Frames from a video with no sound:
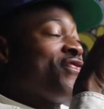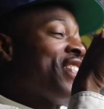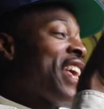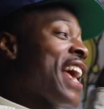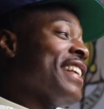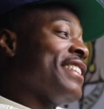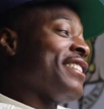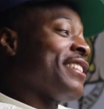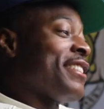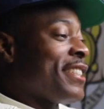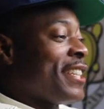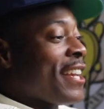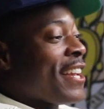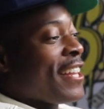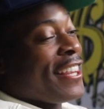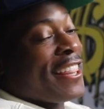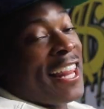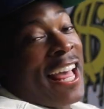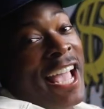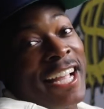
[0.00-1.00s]
this shit
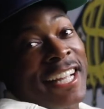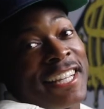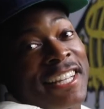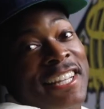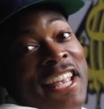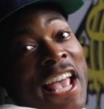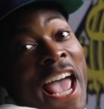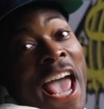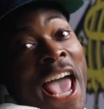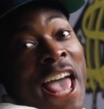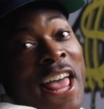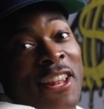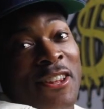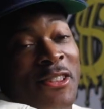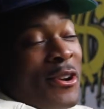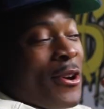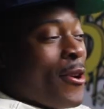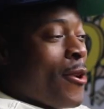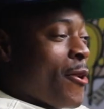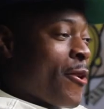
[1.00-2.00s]
like that,
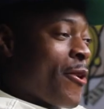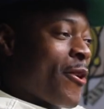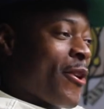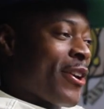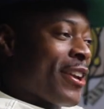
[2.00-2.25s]
though.